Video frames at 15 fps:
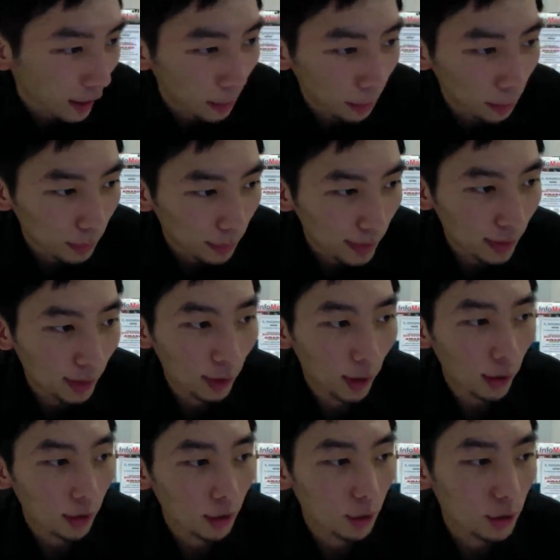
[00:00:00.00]
I'm
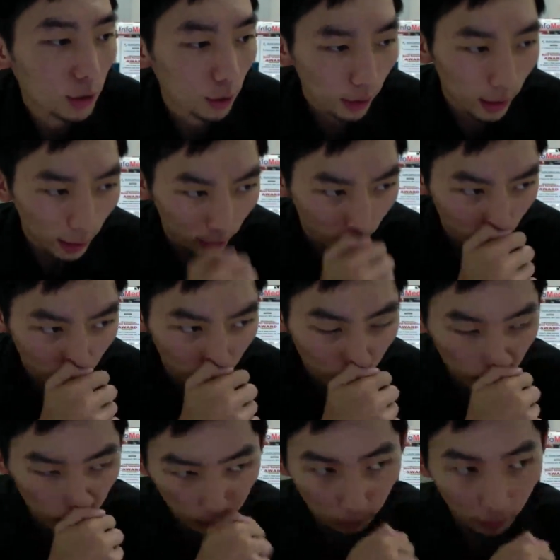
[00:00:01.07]
not too sure how it
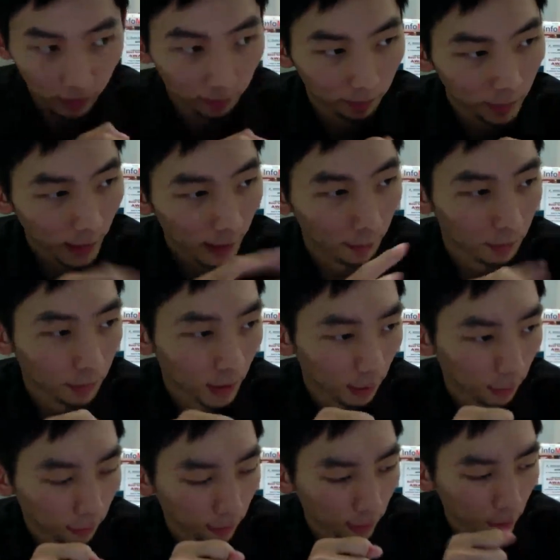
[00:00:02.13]
works. But yeah,
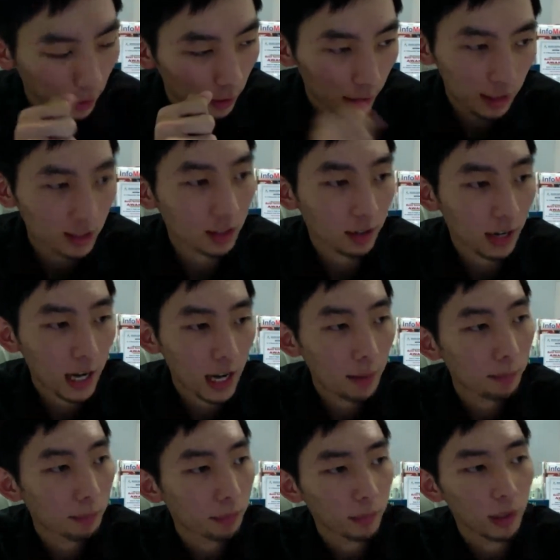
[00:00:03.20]
if you're on
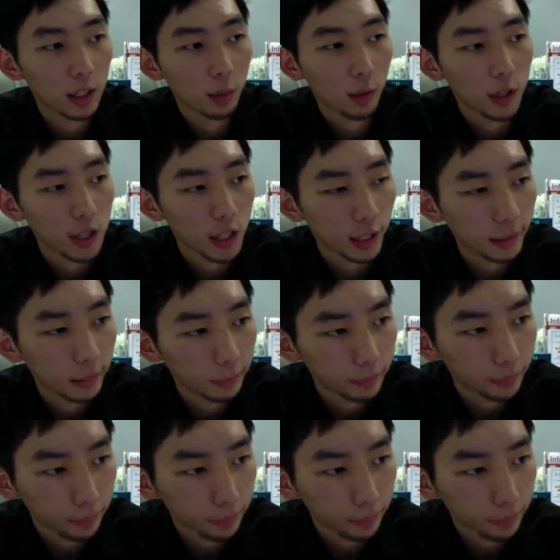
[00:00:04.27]
Instagram and you're watching